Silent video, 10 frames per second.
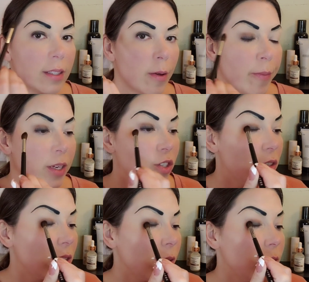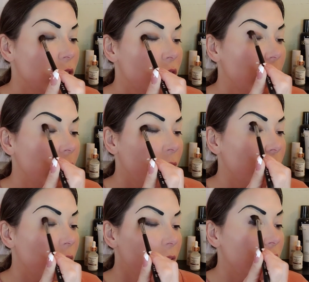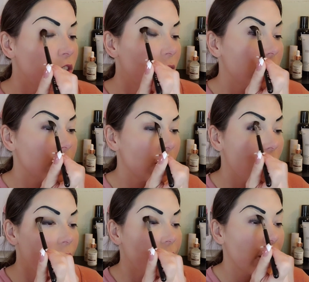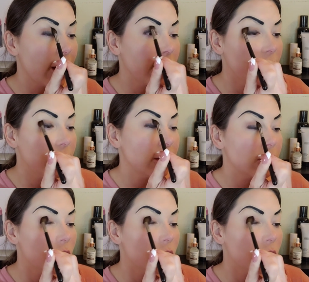Some pictures it was literally just on their eyelids.